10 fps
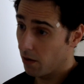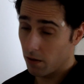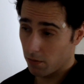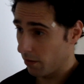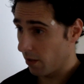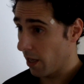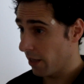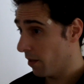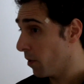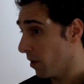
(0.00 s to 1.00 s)
Oh,
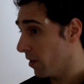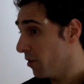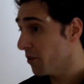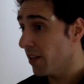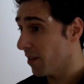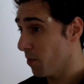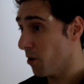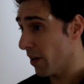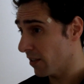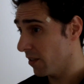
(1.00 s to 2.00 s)
he'll say the
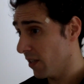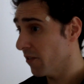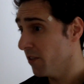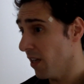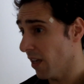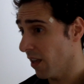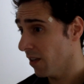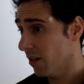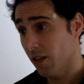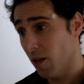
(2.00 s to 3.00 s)
bloke has a
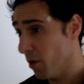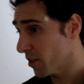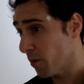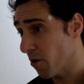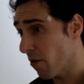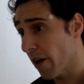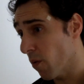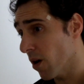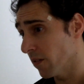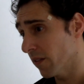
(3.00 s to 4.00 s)
DFC. He must have been
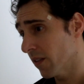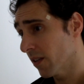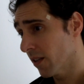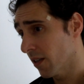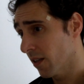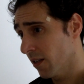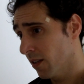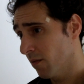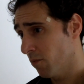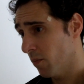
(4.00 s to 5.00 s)
alright once.
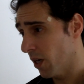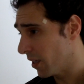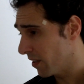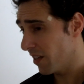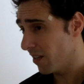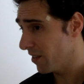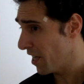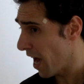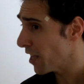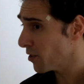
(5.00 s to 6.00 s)
But then
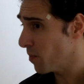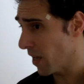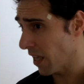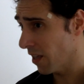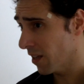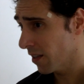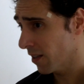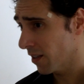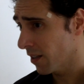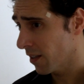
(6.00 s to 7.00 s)
he asked me,
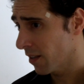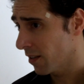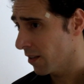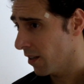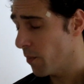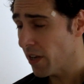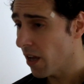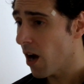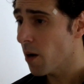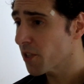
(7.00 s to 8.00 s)
how
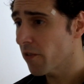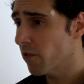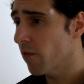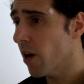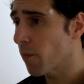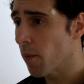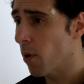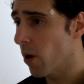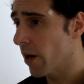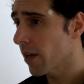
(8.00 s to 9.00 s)
many ops have you run, my
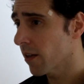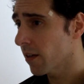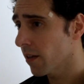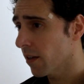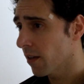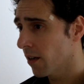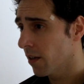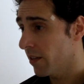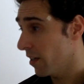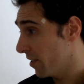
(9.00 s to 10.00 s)
boy?
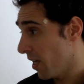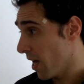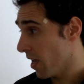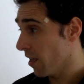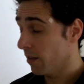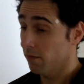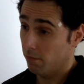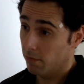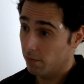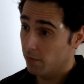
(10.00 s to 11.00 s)
Then I say,
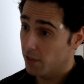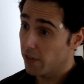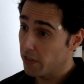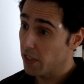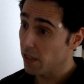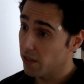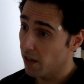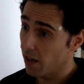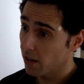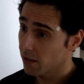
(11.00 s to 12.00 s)
17,
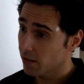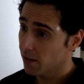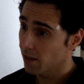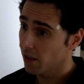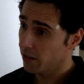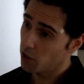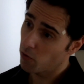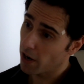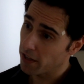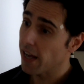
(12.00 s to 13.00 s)
sir. Then
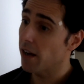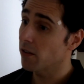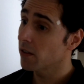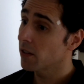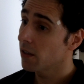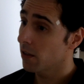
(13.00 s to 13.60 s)
he write down,